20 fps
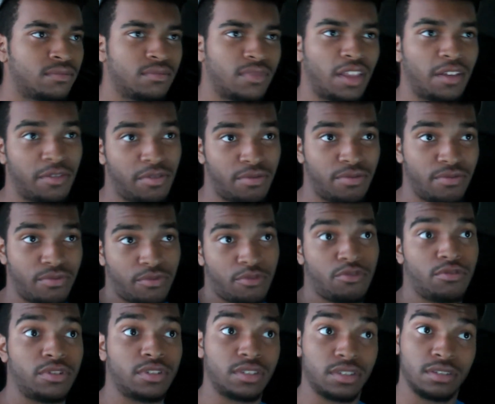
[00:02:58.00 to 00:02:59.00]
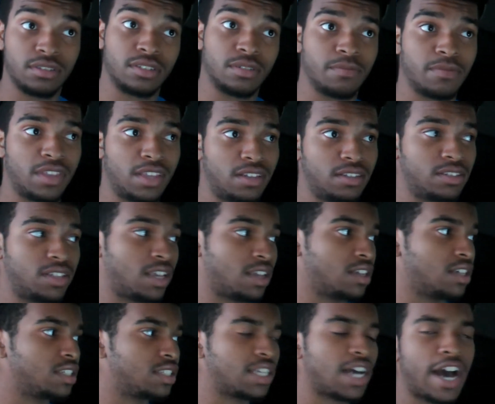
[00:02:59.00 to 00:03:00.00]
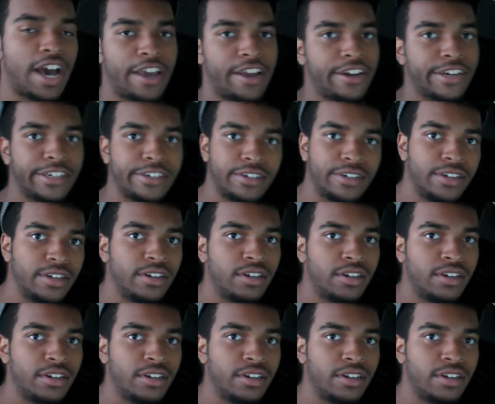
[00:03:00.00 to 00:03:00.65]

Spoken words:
They threw some things like a tire.